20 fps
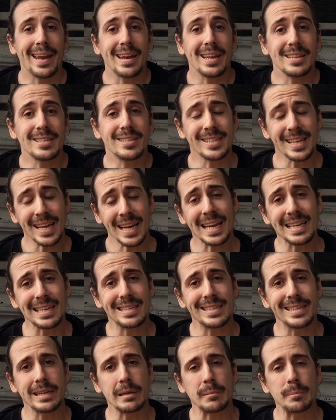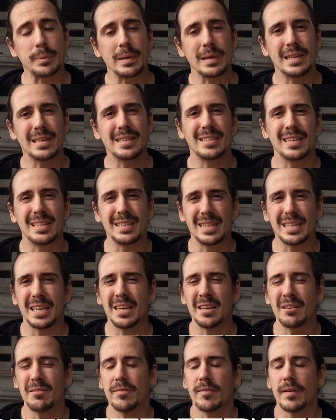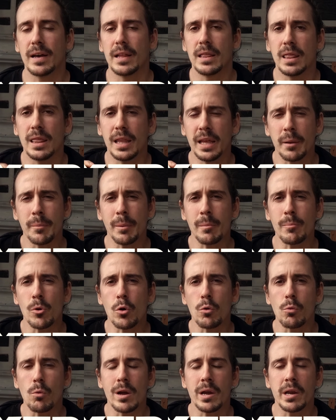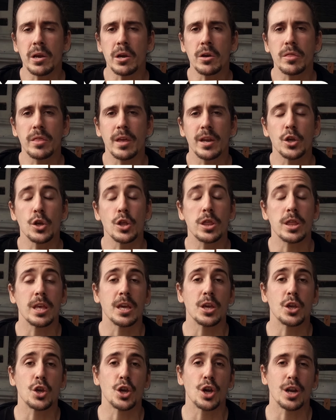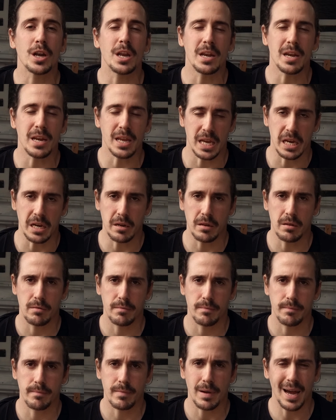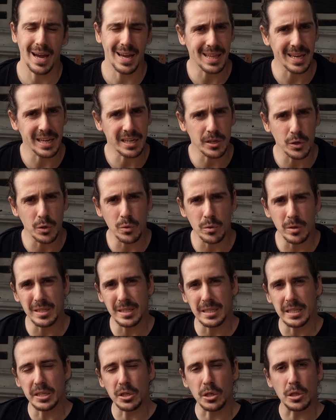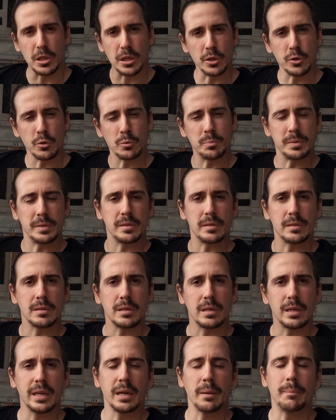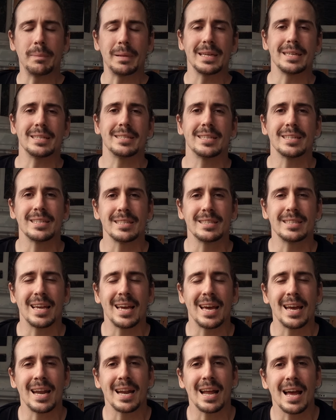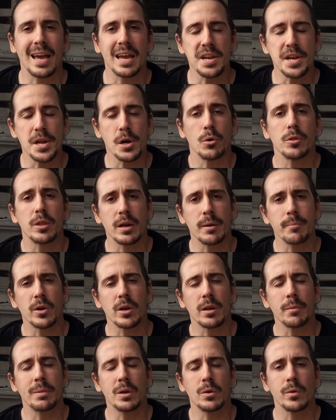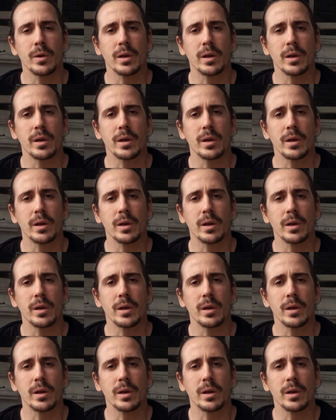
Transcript: the second tip is to leave a little bit more wire than you think you're gonna need. I like to do these little loops in the places that I know that I'm gonna be doing